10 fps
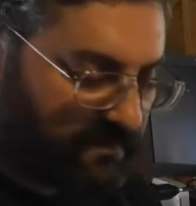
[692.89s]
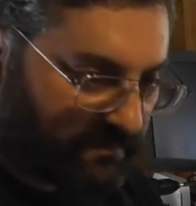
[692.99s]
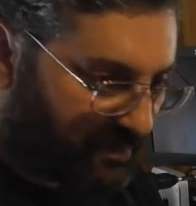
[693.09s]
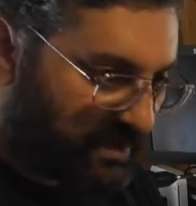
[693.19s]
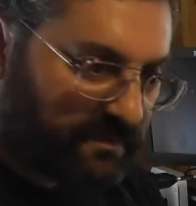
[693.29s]

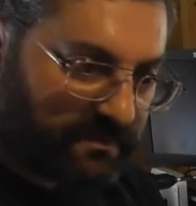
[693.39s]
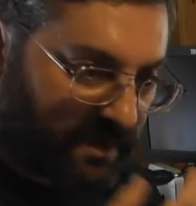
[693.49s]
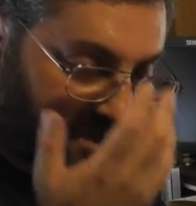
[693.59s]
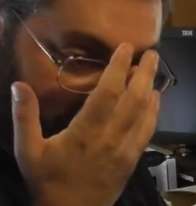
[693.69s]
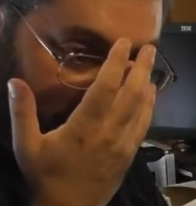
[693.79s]
But
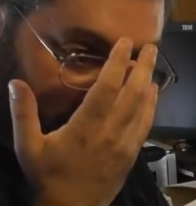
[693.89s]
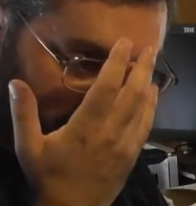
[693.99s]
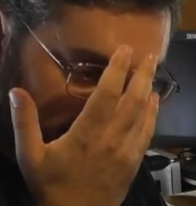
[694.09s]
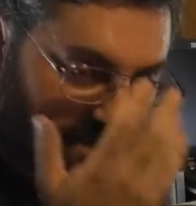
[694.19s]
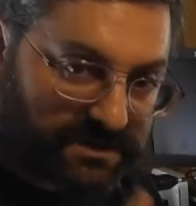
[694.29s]
engineering
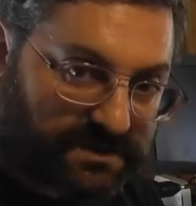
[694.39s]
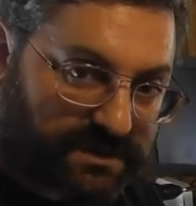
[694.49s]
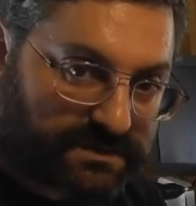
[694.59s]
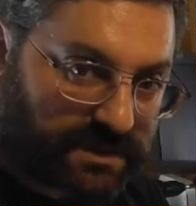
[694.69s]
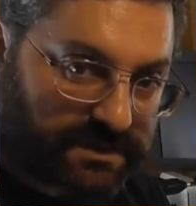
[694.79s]
changes
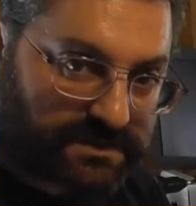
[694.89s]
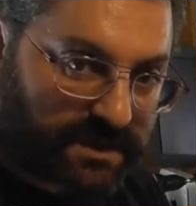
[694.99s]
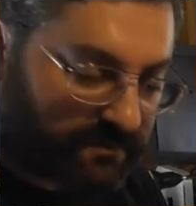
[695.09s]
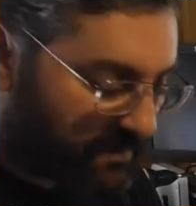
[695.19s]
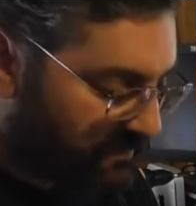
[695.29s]
as
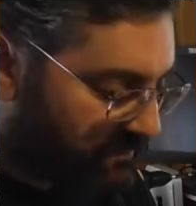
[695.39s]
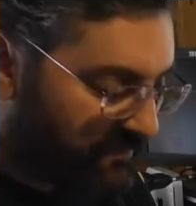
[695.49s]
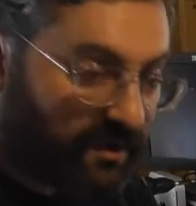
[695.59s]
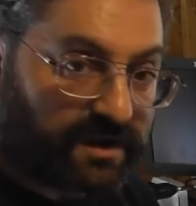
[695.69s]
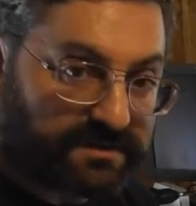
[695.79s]
they
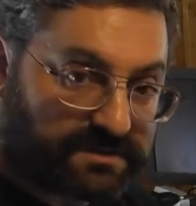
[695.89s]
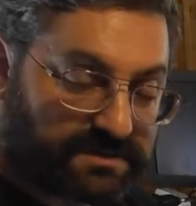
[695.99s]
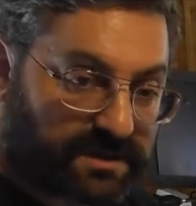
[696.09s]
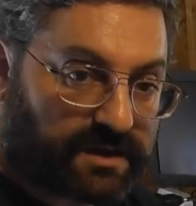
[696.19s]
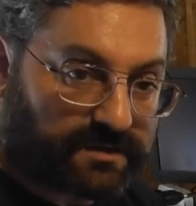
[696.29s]
refined the
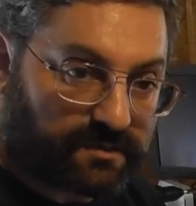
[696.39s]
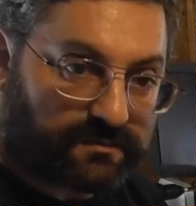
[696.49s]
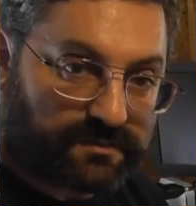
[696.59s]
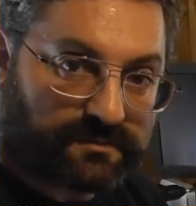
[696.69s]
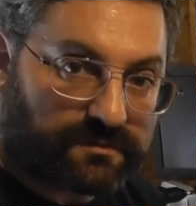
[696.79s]
design
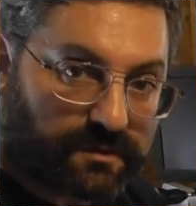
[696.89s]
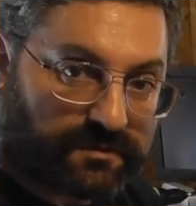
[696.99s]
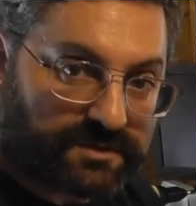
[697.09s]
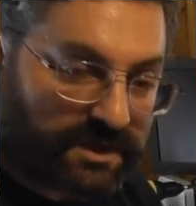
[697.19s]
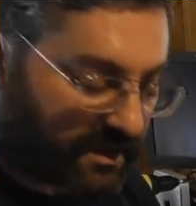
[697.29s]
over
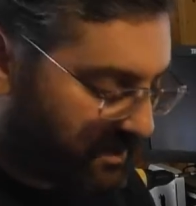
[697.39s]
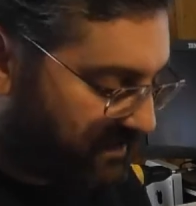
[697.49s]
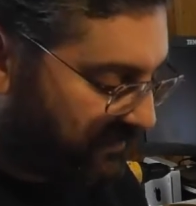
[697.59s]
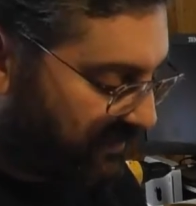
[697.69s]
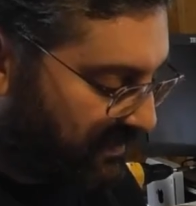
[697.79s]
the
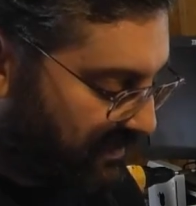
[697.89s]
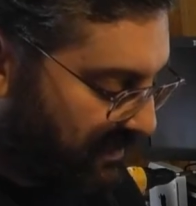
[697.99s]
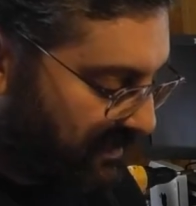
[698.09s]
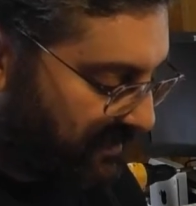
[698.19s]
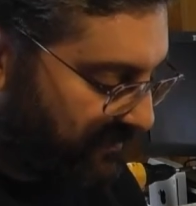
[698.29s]
decades
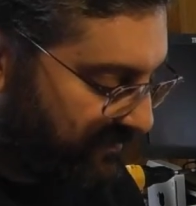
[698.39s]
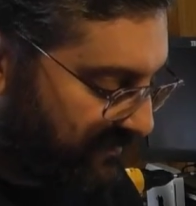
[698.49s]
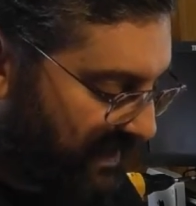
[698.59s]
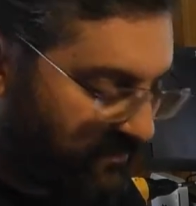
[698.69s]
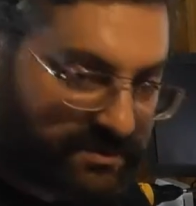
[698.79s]

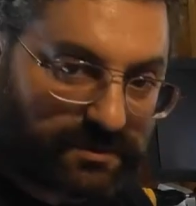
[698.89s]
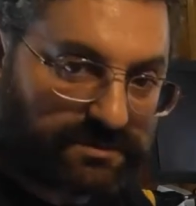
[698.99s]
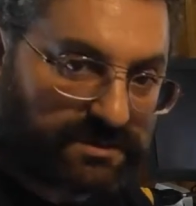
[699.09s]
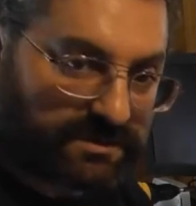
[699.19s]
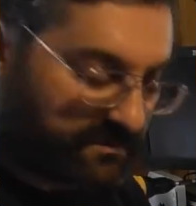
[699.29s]
have
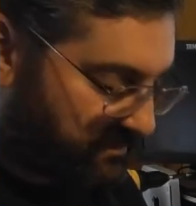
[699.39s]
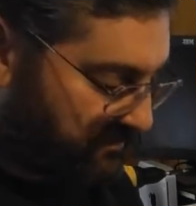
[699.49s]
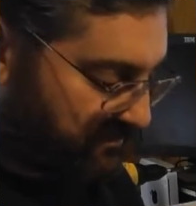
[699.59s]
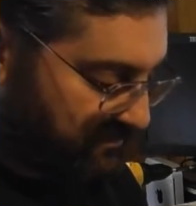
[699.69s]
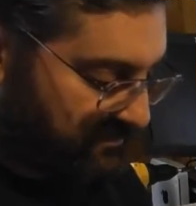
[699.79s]
resulted in
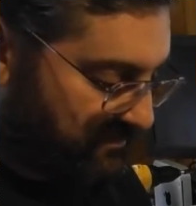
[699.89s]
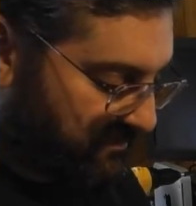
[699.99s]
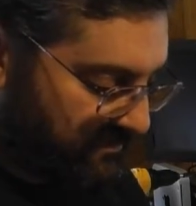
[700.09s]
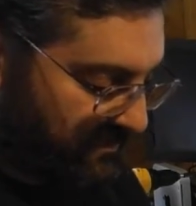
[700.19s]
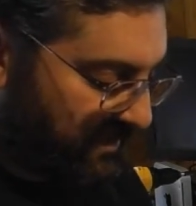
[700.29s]

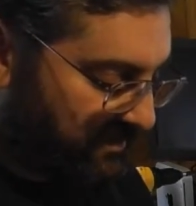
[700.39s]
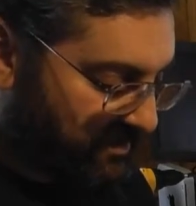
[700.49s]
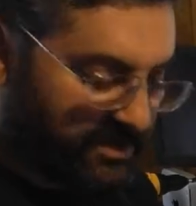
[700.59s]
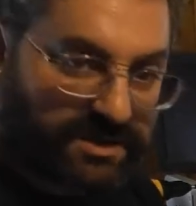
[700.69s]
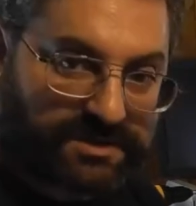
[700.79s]
the
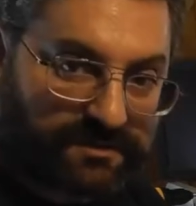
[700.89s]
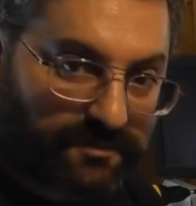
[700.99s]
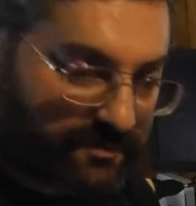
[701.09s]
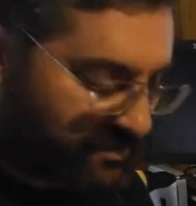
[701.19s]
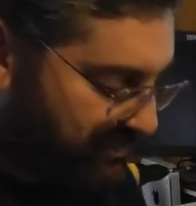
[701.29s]
elimination of
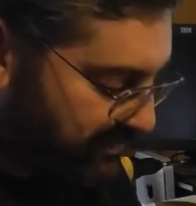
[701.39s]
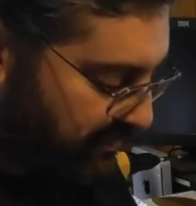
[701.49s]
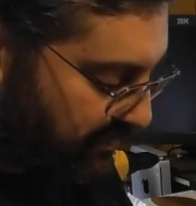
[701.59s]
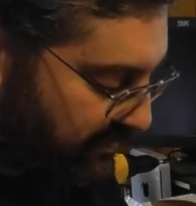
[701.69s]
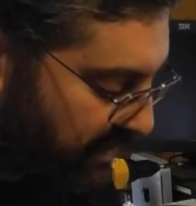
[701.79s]
those two
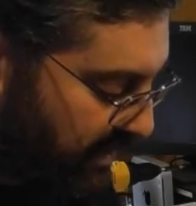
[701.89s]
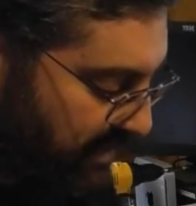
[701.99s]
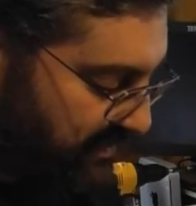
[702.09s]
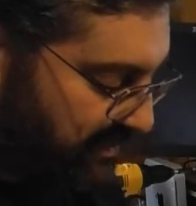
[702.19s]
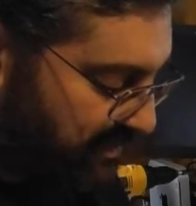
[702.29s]
screws.
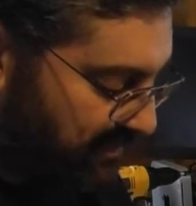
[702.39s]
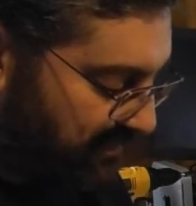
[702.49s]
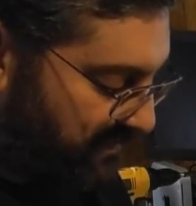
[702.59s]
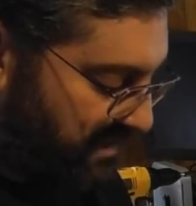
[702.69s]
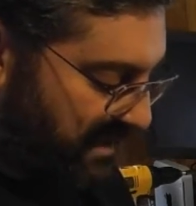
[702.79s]
So
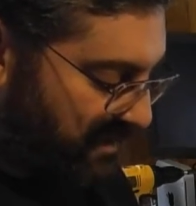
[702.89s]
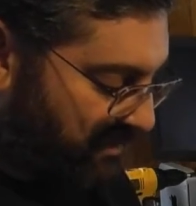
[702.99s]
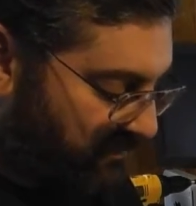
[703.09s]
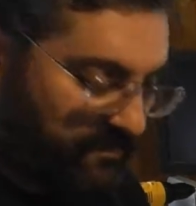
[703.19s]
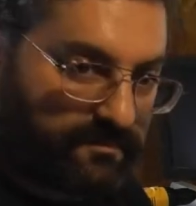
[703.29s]
now